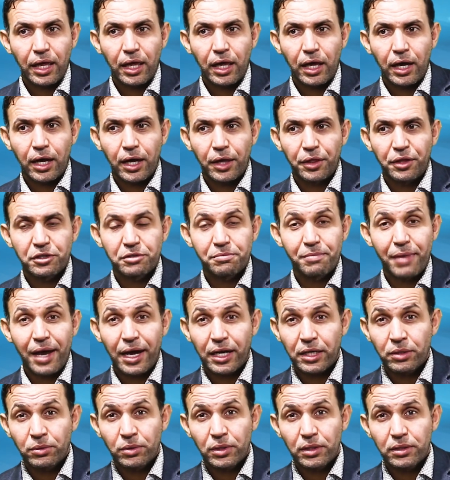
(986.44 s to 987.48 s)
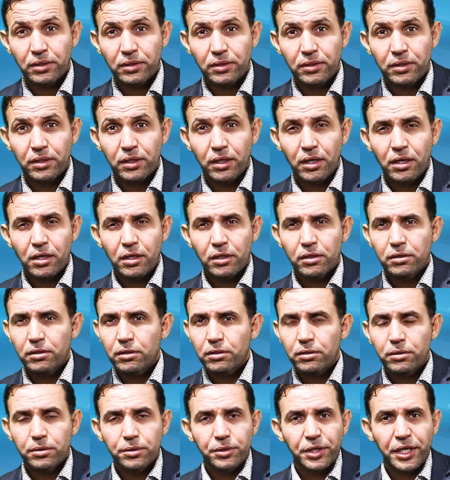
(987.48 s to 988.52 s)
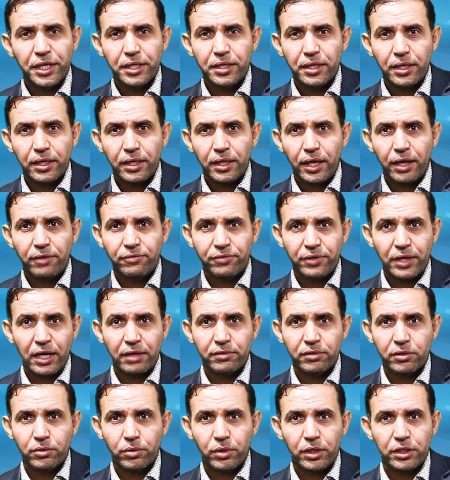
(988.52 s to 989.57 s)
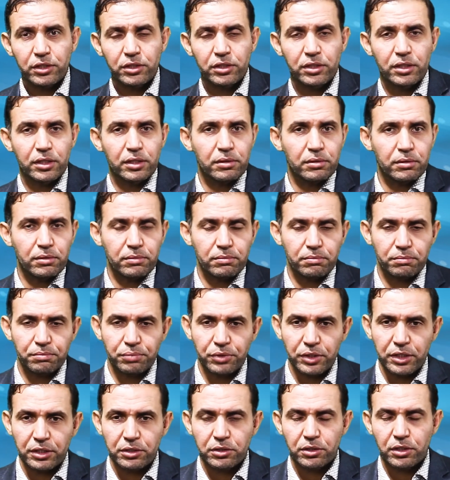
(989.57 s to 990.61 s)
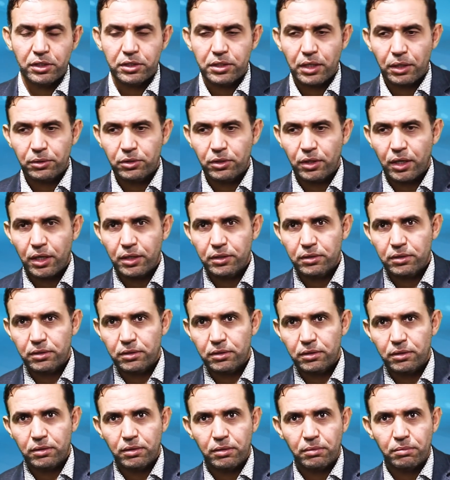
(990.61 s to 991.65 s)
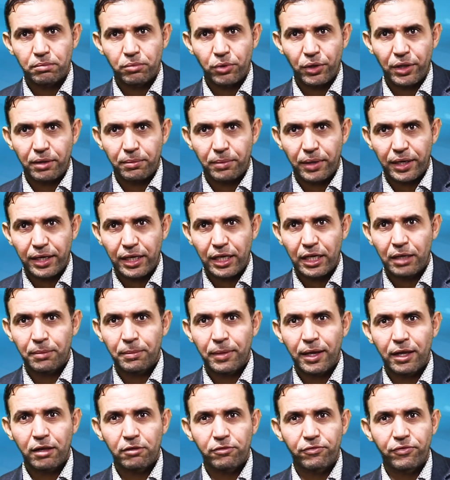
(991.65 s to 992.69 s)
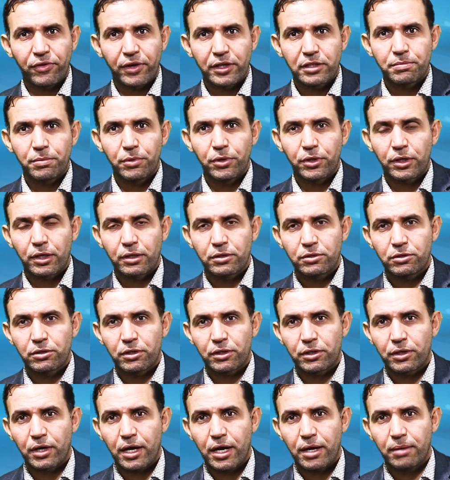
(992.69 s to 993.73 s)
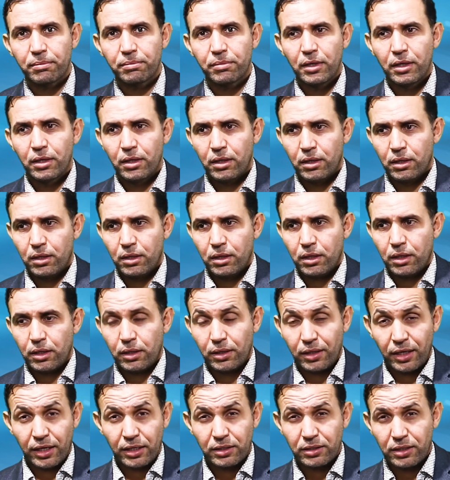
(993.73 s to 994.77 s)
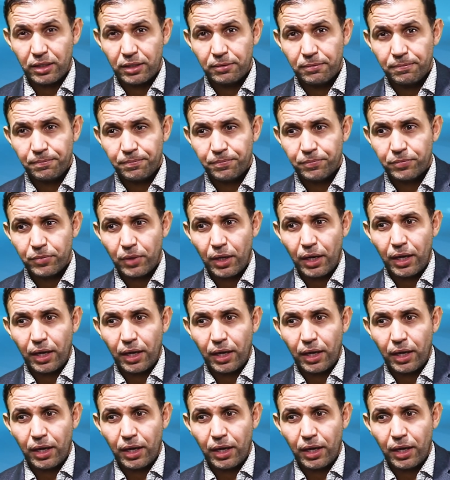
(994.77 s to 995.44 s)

there's manuals. Read. If you have a question, please reach out to us, whether by email, Facebook, Instagram, LinkedIn.